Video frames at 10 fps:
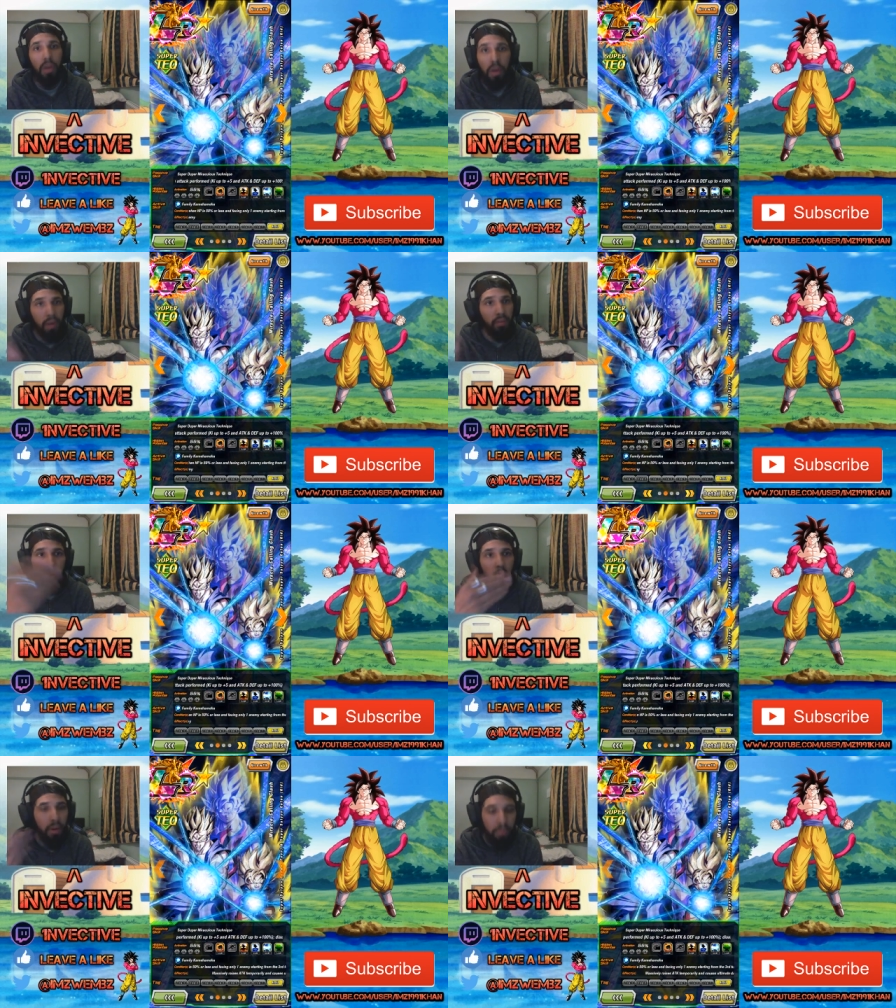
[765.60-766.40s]
Every,
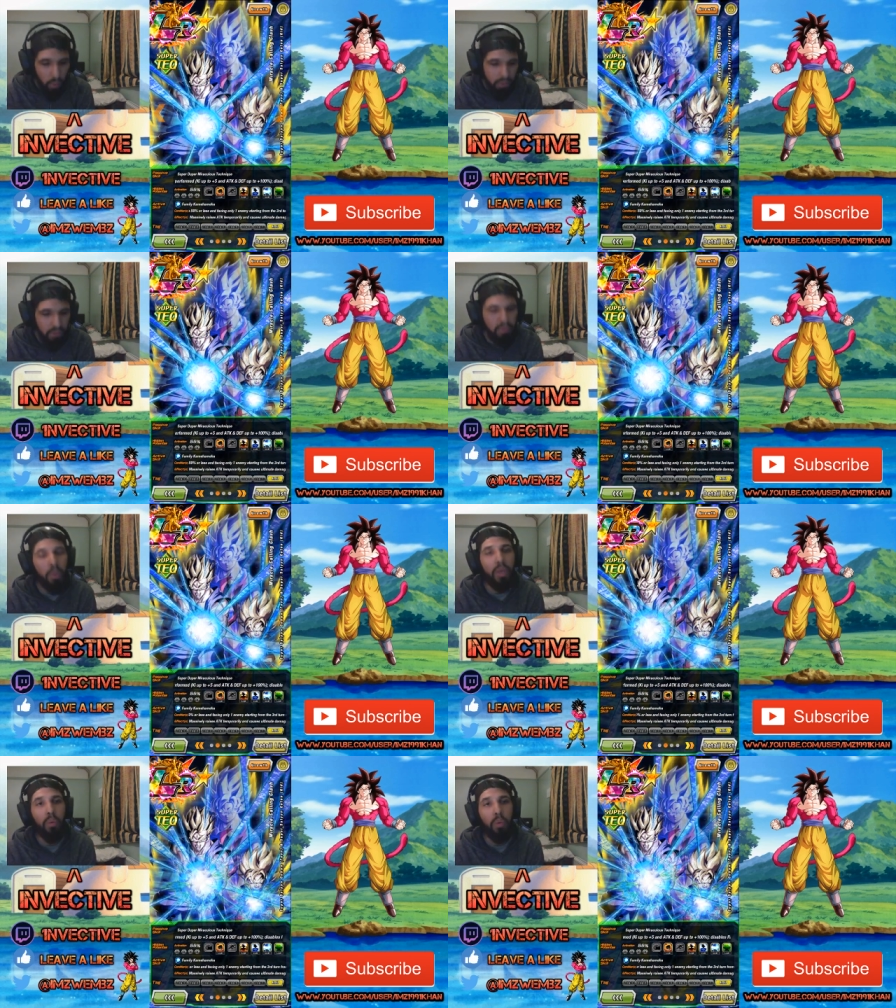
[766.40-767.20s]
not everyone's
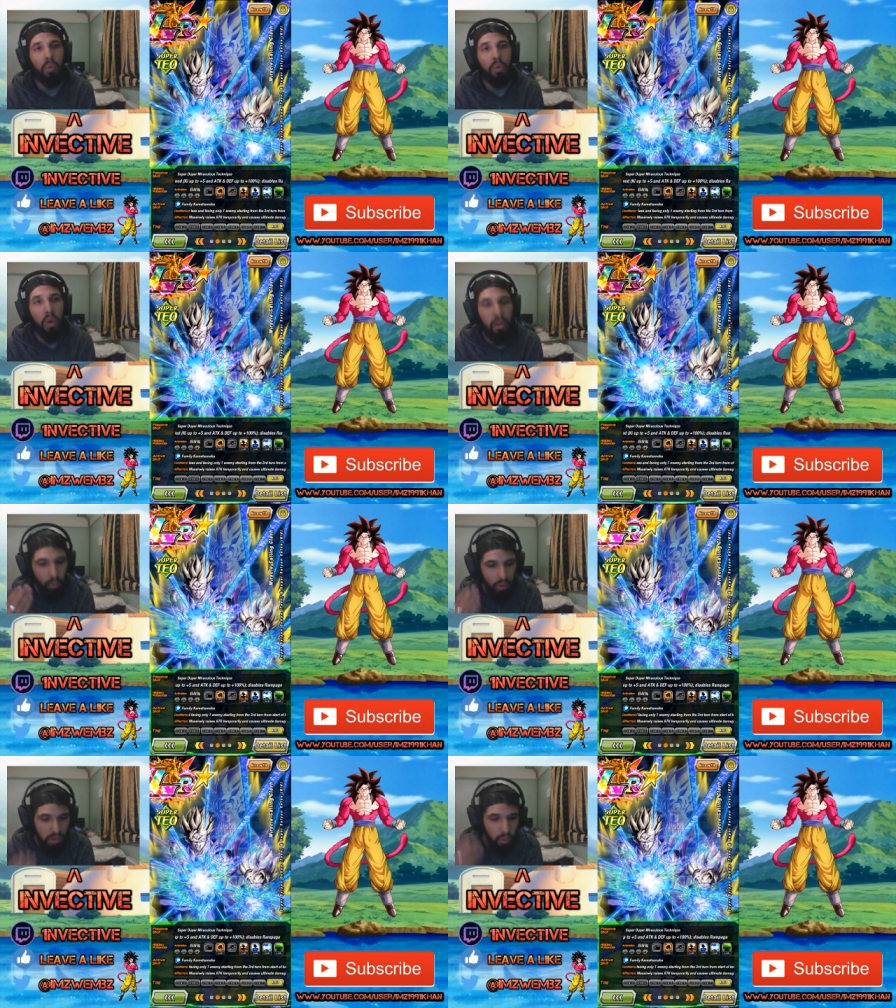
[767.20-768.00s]
available. Not
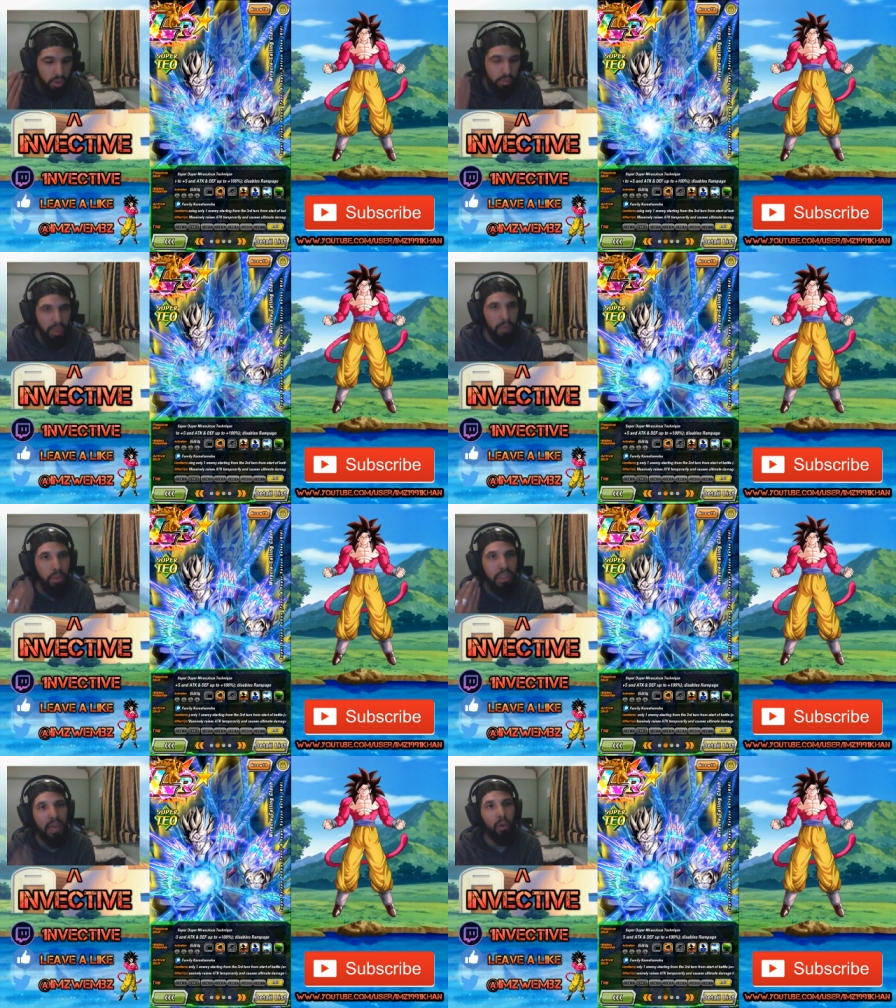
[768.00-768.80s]
everyone's going to be able to
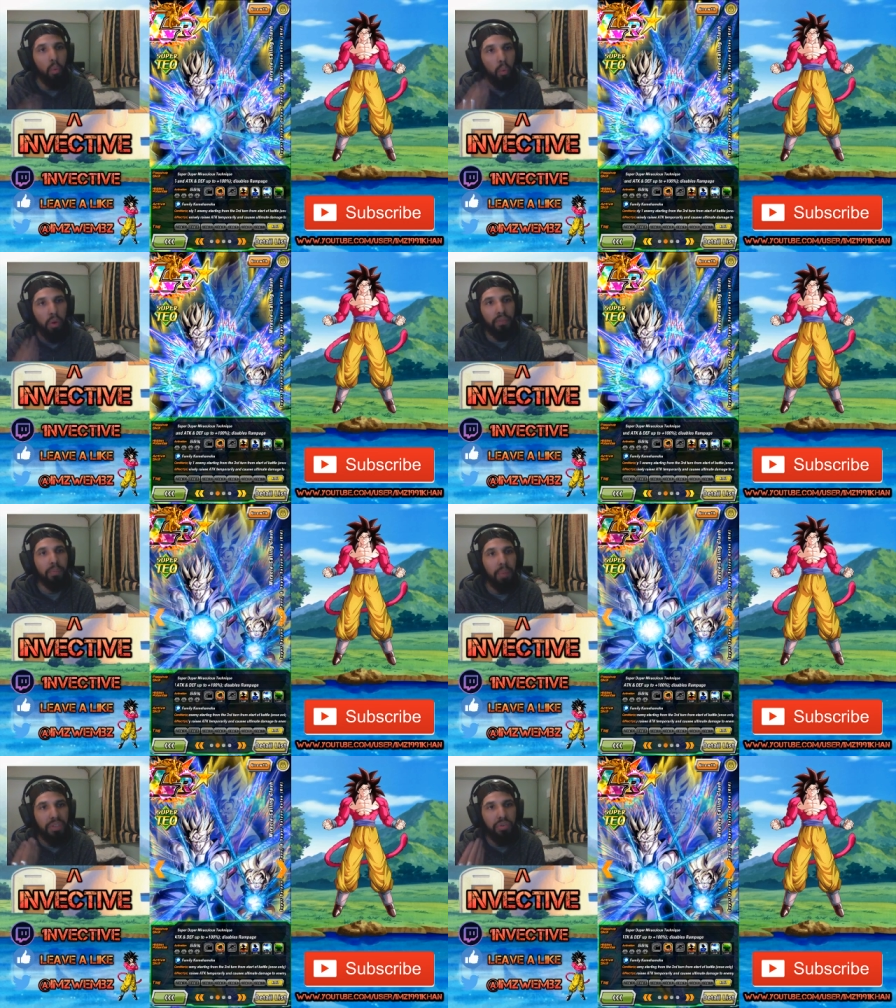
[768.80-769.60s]
get all of the
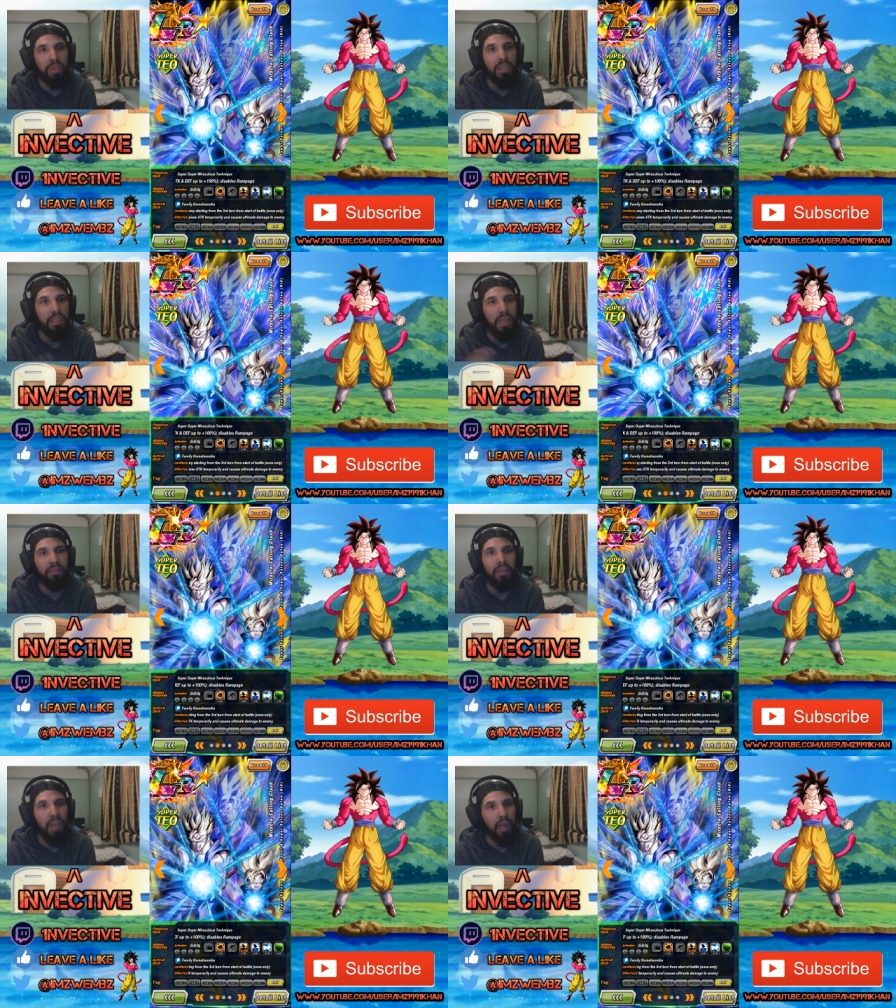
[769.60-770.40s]
best units
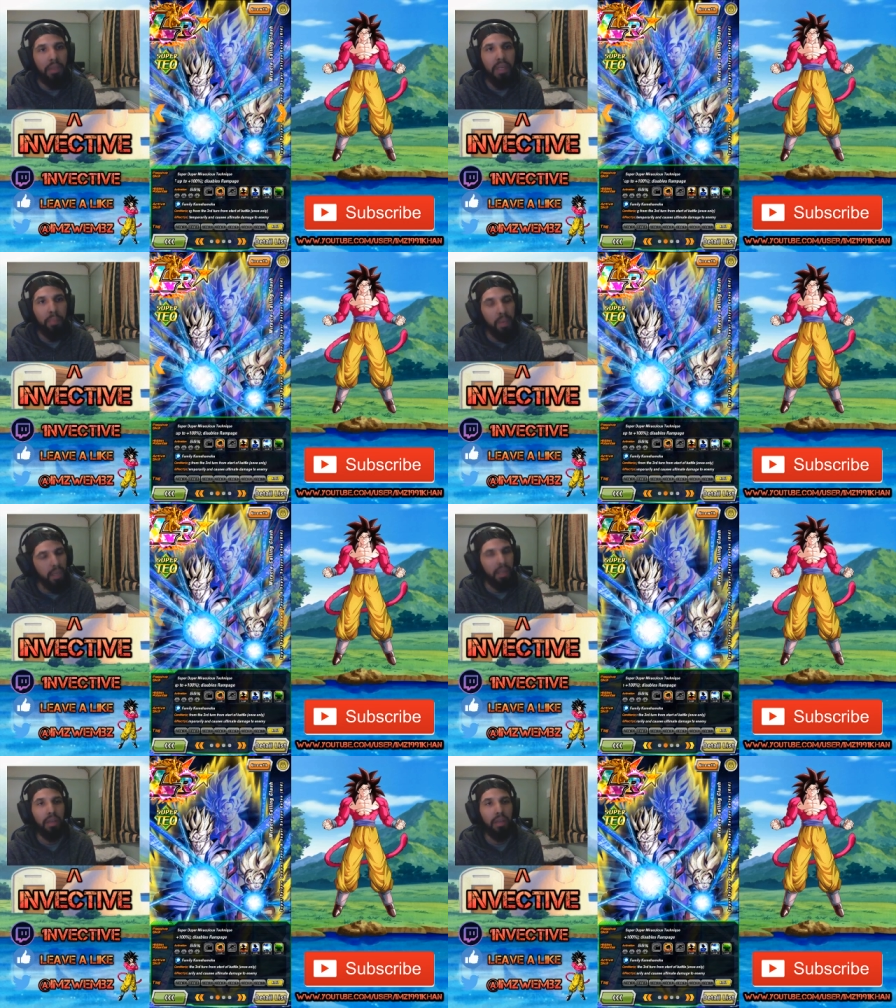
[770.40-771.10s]
every time they appear.